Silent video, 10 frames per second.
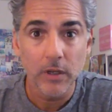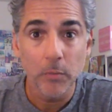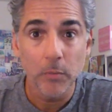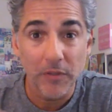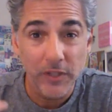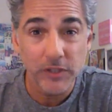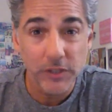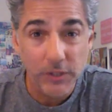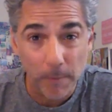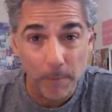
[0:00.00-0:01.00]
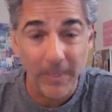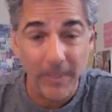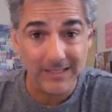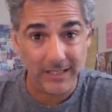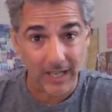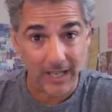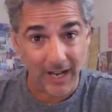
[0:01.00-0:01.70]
But this is the basic